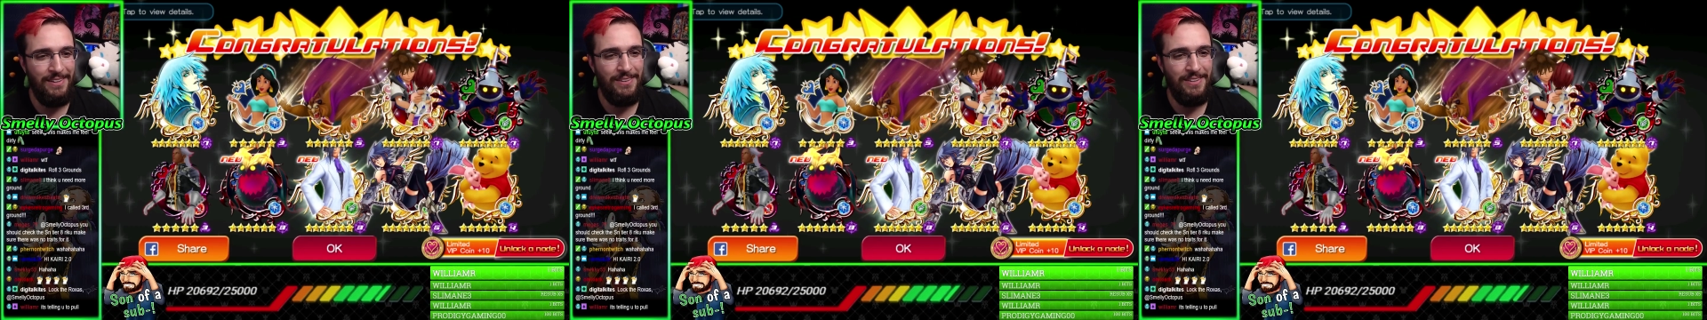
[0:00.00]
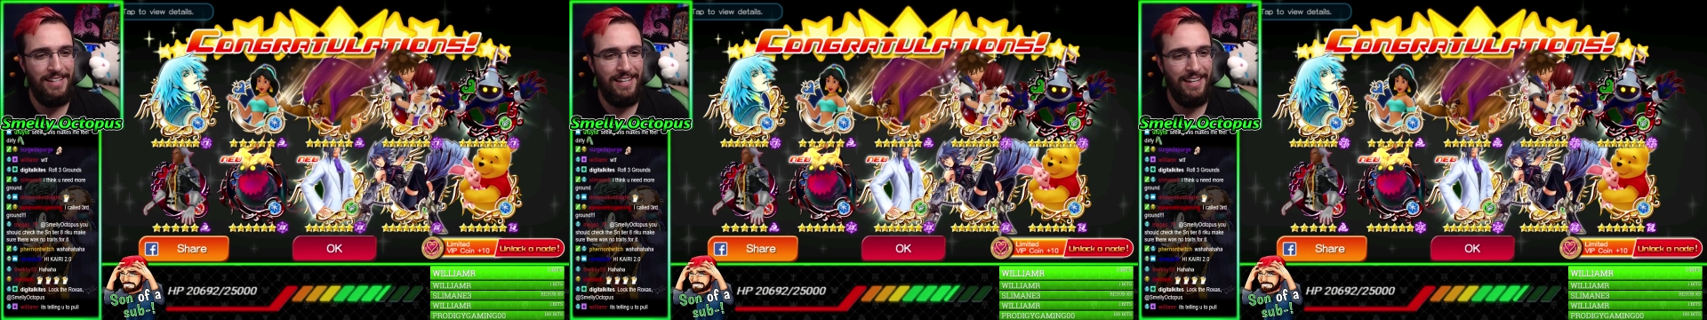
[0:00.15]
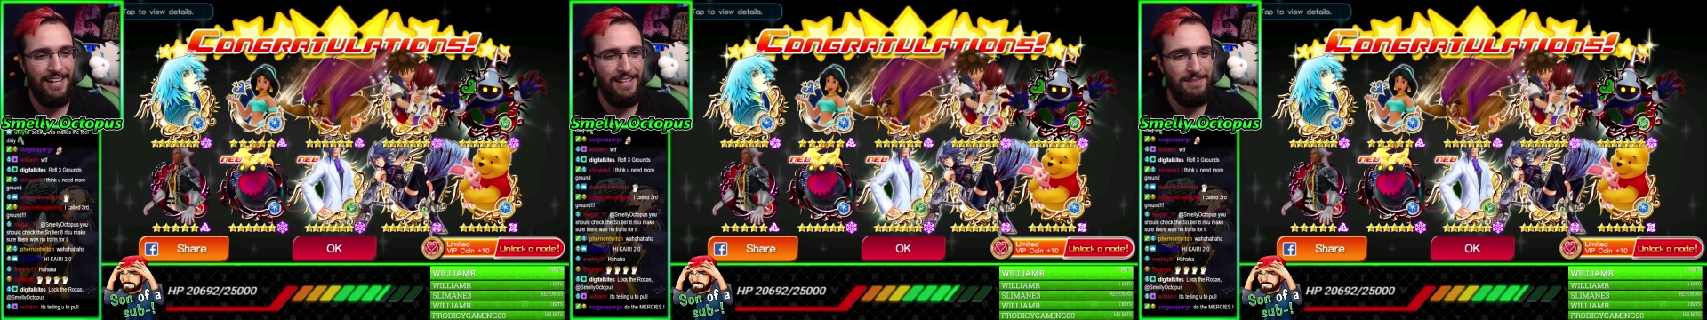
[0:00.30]

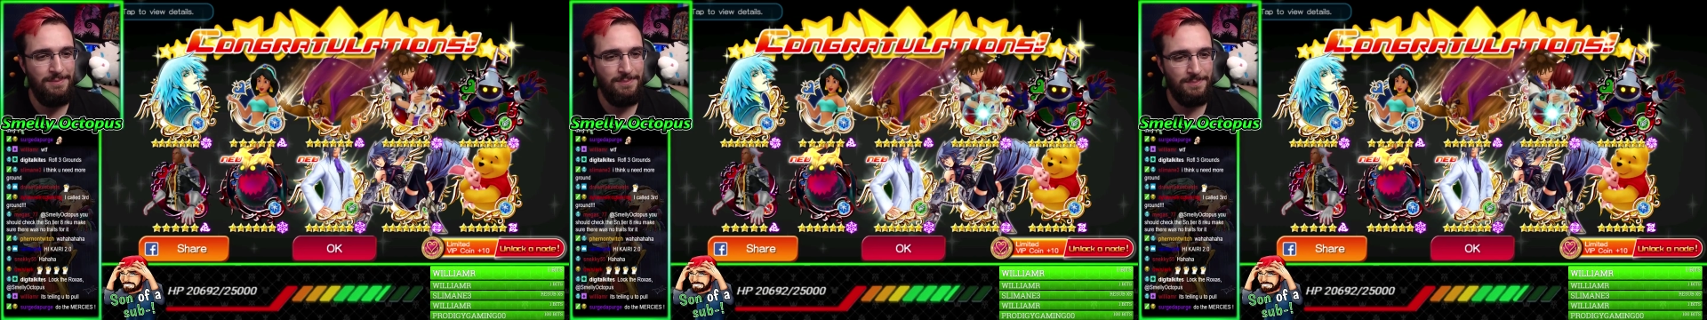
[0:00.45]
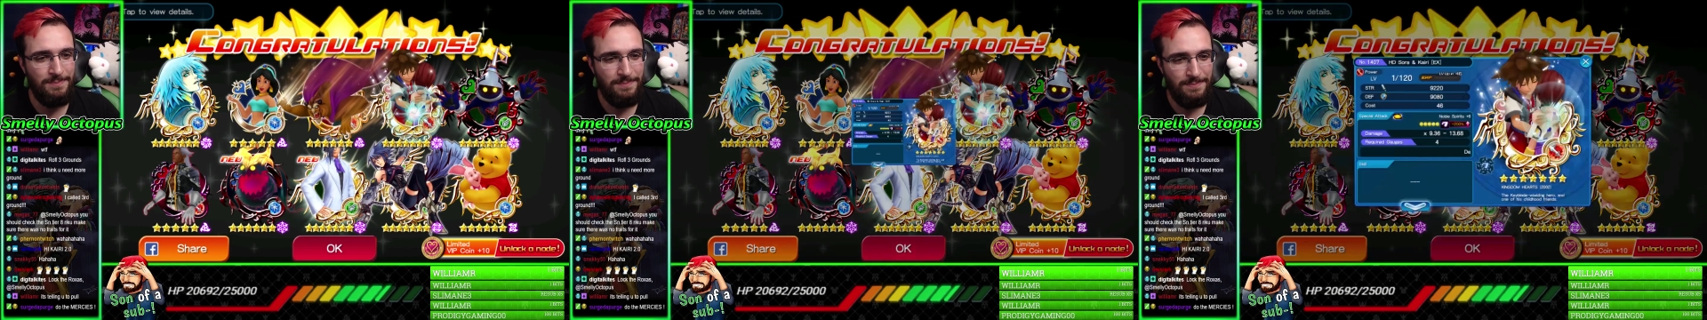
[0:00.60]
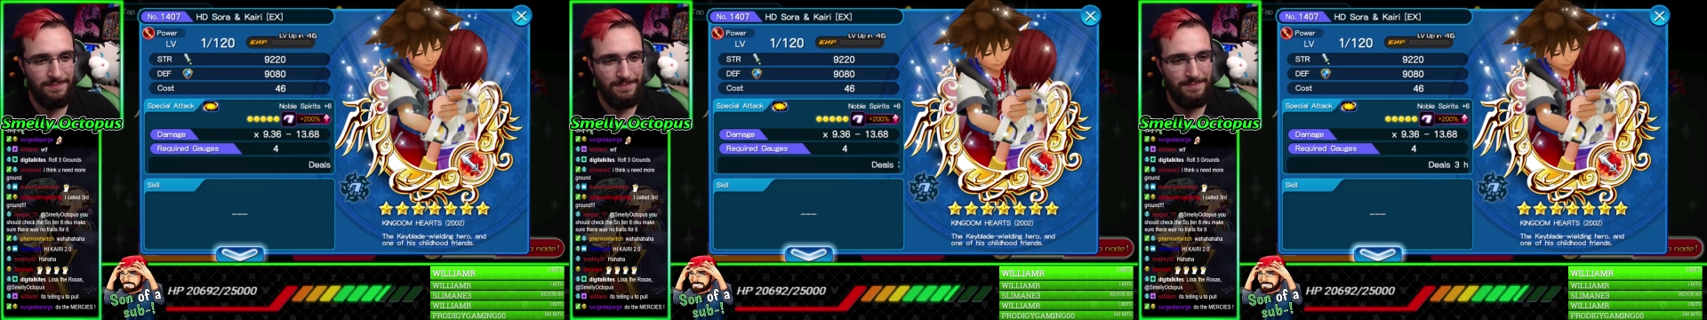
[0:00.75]
okay.
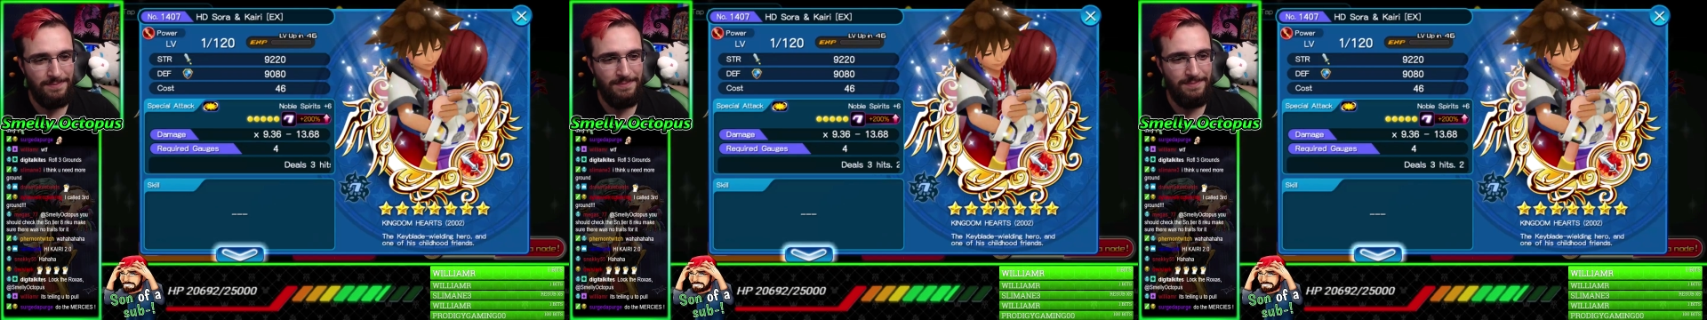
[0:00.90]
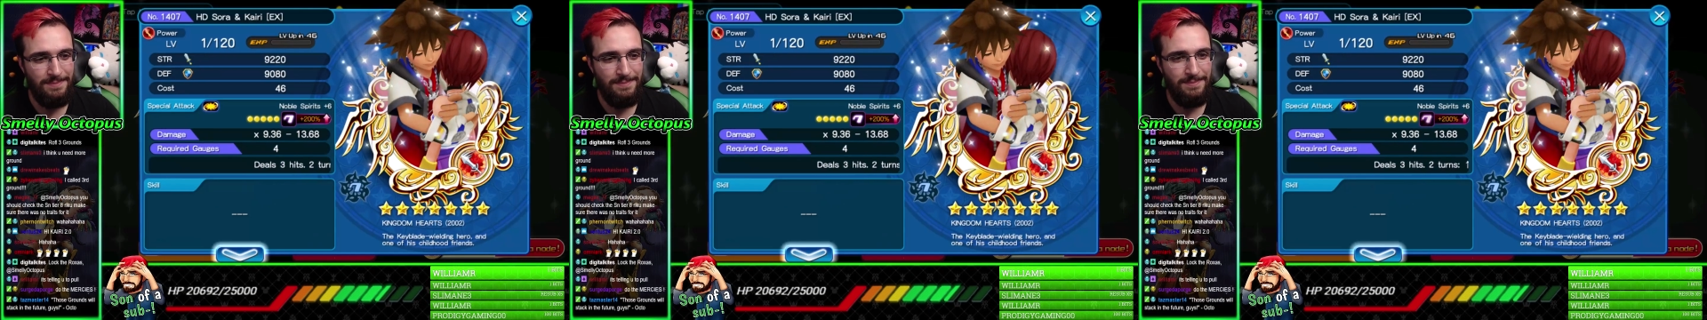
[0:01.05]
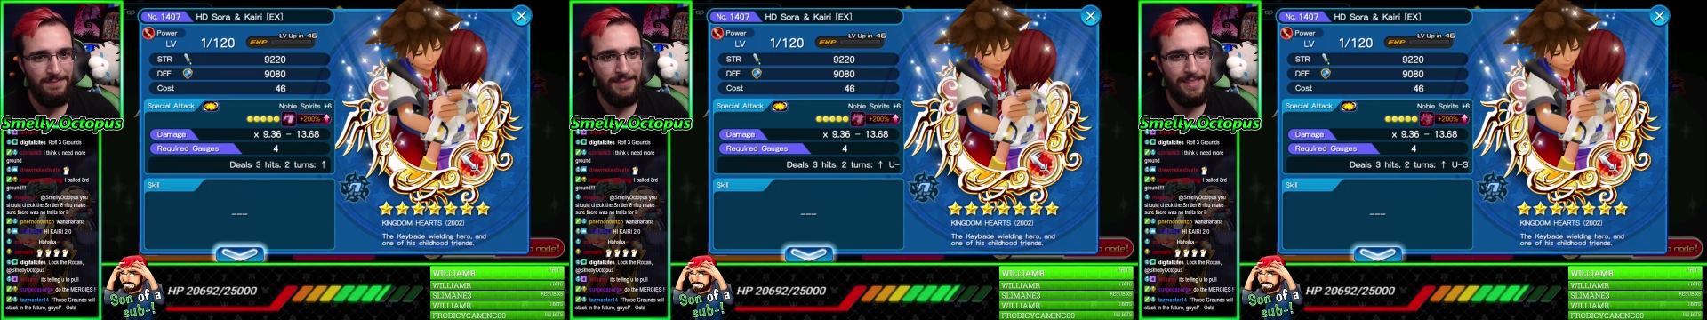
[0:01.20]

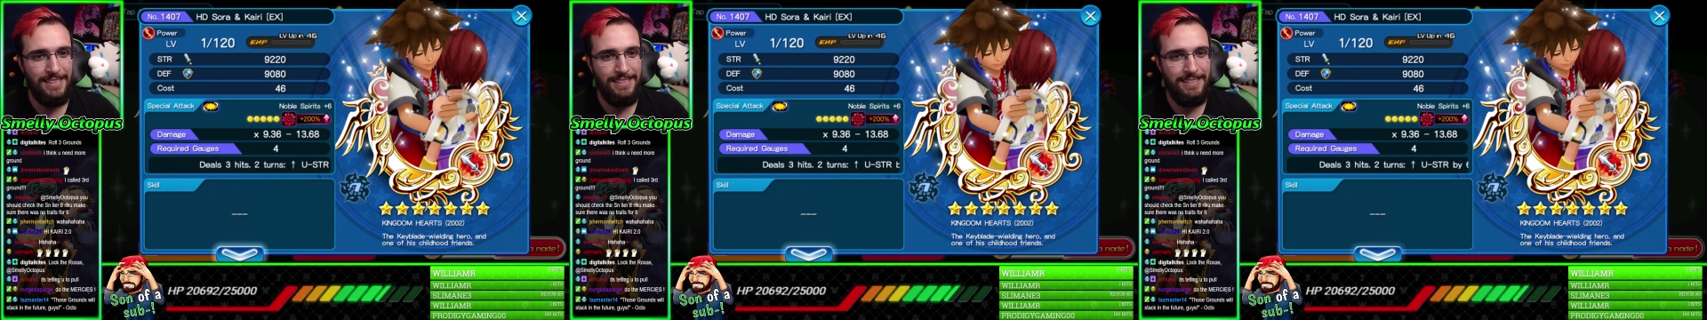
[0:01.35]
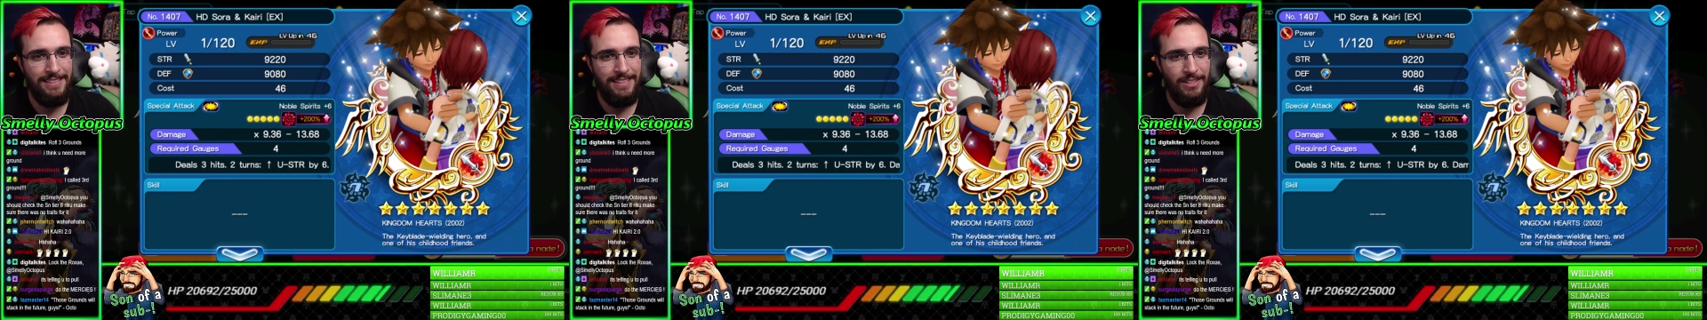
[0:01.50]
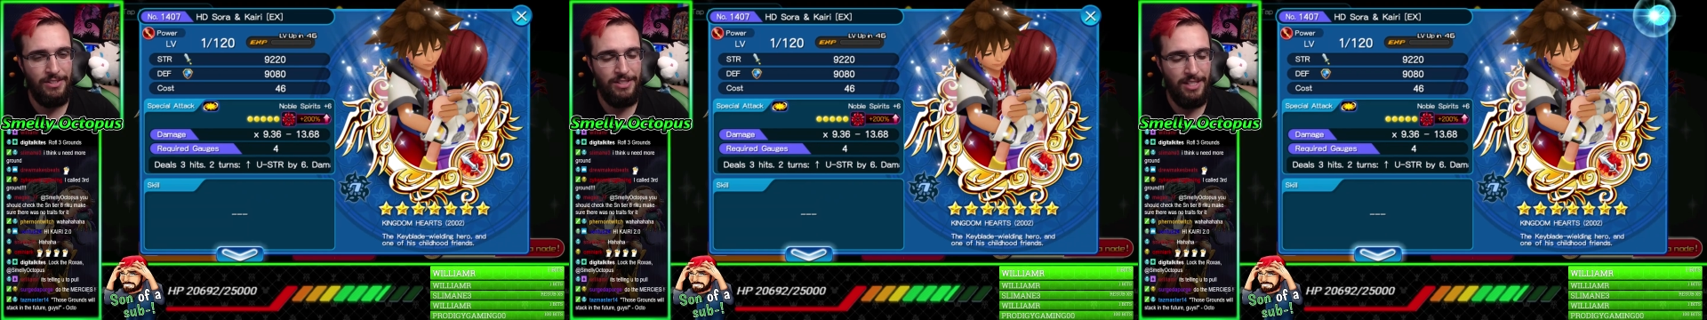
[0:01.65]

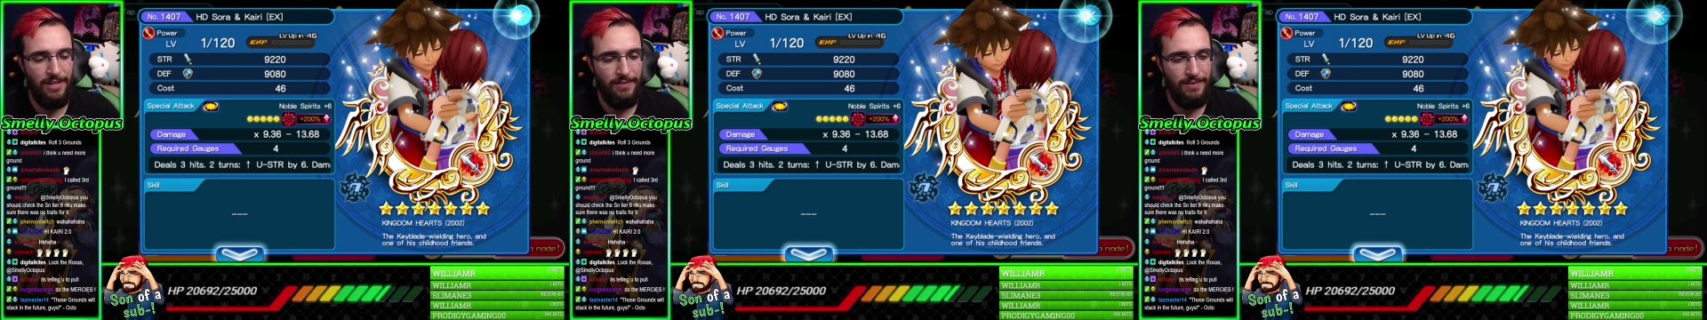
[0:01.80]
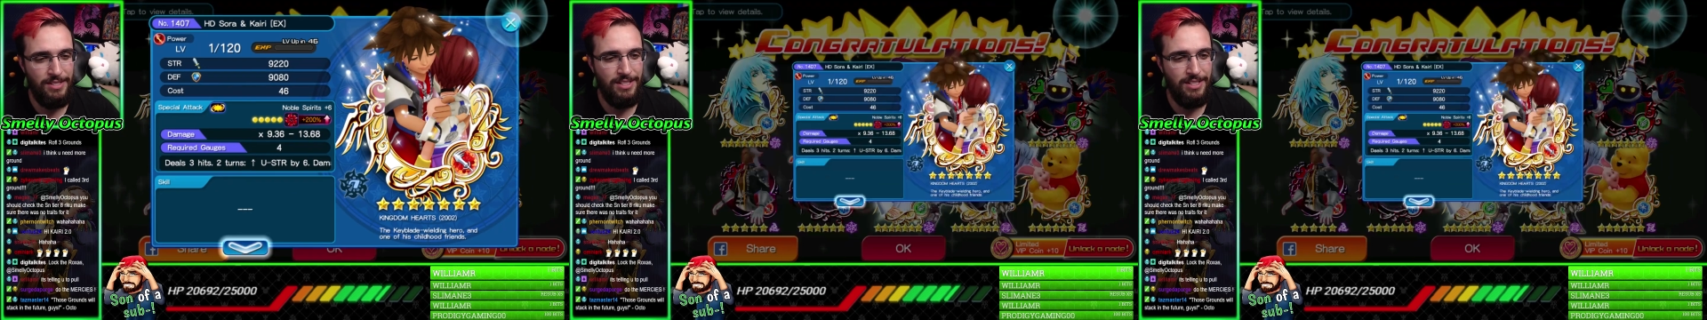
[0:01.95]
Tier 7,